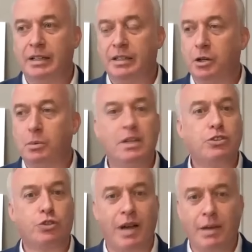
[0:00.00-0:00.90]
you know
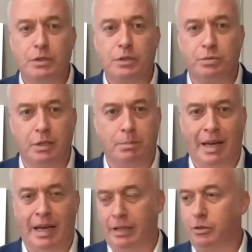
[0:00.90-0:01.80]
what? Traffic's really
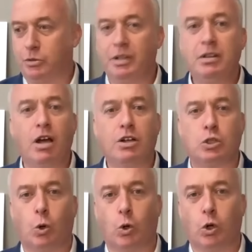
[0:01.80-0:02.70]
bad. Gridlock's
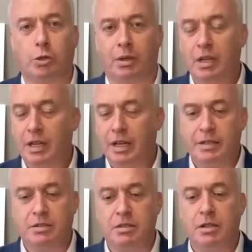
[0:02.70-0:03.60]
horrible.
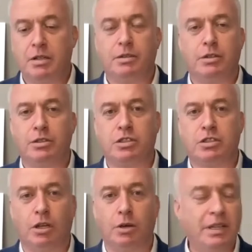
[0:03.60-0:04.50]
It's it's
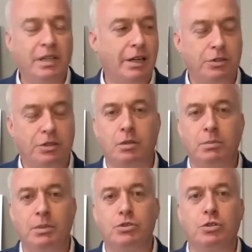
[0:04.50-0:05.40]
slowing down your
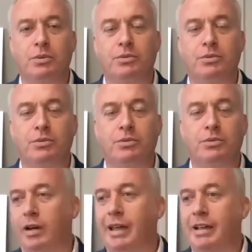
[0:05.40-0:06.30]
commute to and from
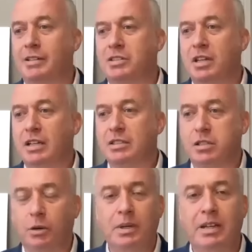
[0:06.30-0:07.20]
work. It's
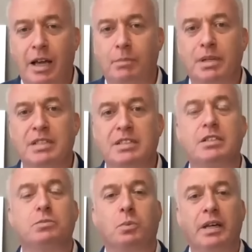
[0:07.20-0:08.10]
slowing down
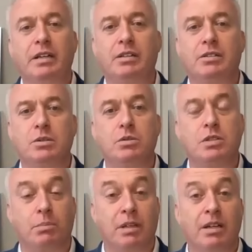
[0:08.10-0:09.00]
business. We need to do
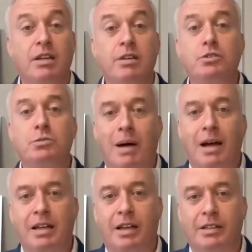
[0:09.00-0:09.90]
something. Here's
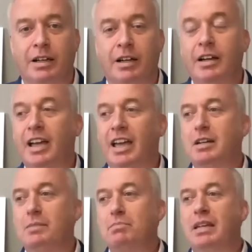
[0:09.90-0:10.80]
my idea. And
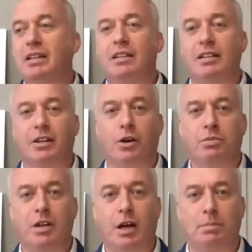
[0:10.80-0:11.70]
immediately all
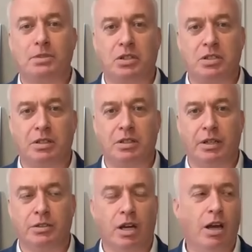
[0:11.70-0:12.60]
three opposition
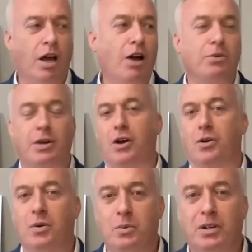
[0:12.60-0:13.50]
leaders, oh
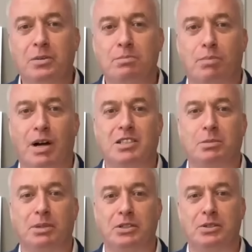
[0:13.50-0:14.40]
no, we couldn't
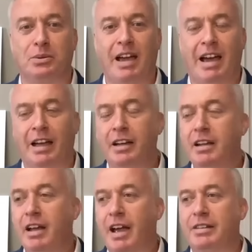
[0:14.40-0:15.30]
possibly do that.
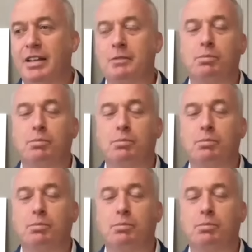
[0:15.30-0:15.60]
And they